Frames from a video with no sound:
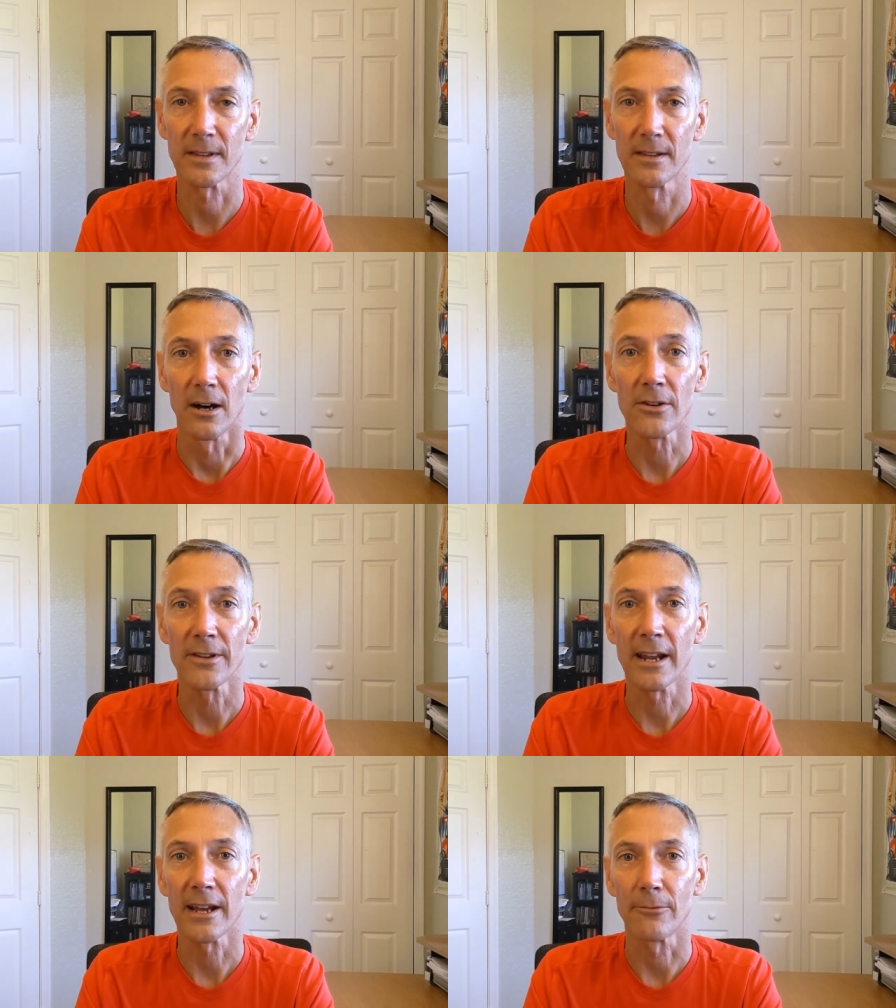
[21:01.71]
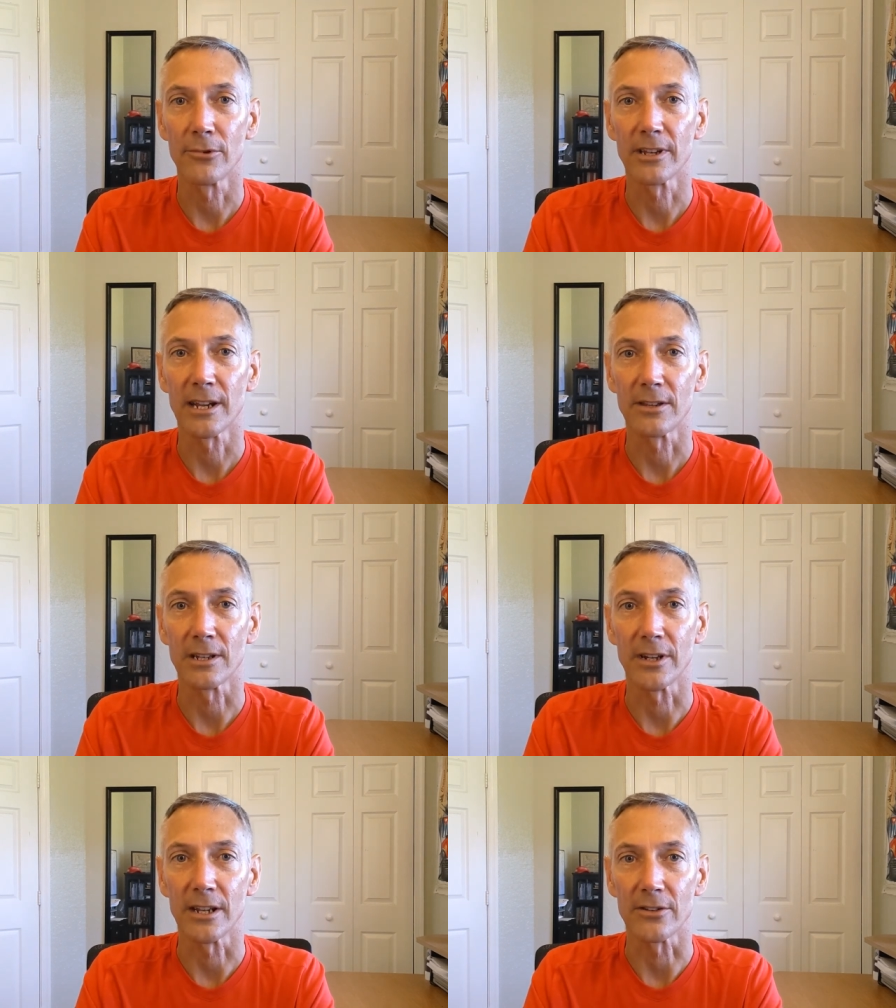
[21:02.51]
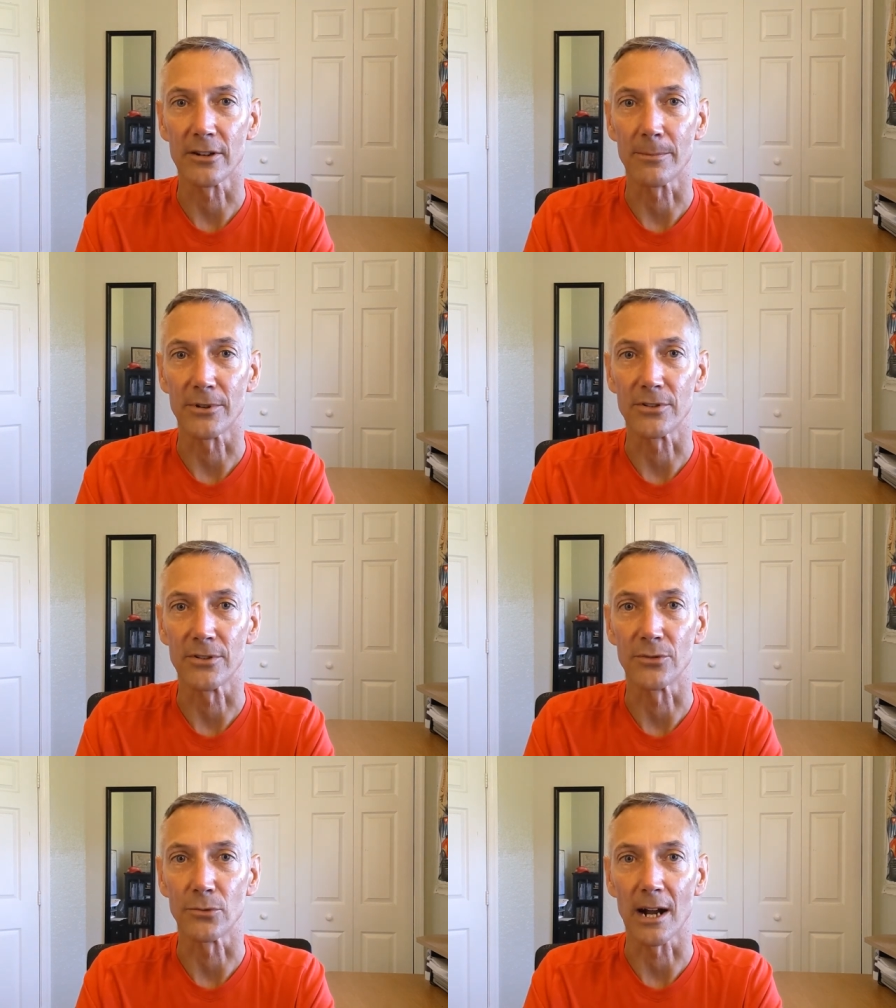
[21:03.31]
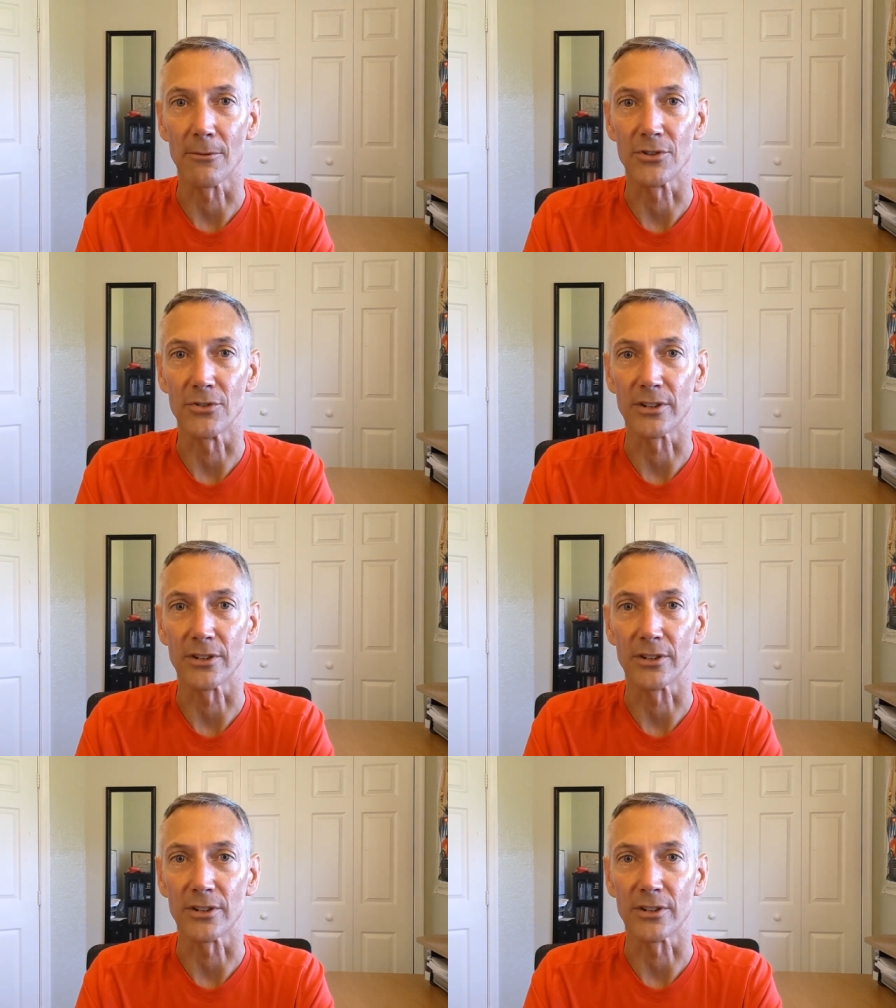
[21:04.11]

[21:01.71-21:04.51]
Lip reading: Other than that, I really can't think of any other opportunities where I would use a